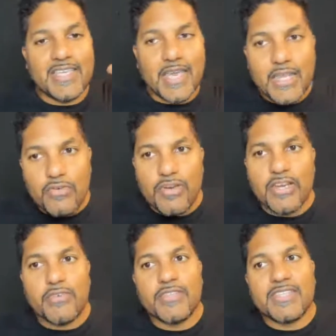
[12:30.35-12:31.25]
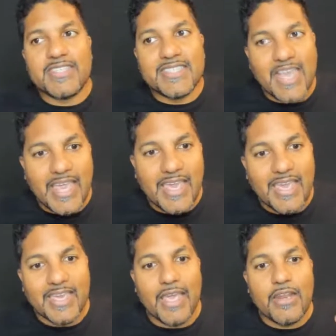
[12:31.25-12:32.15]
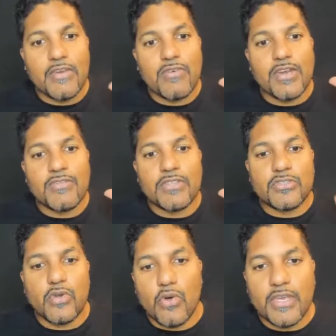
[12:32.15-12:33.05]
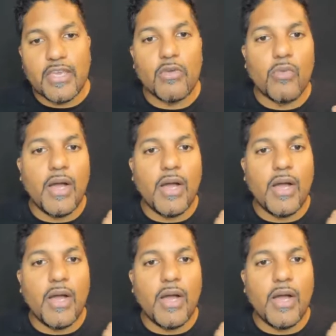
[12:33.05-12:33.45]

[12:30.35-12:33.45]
getting rid of the saying, getting rid of the talking,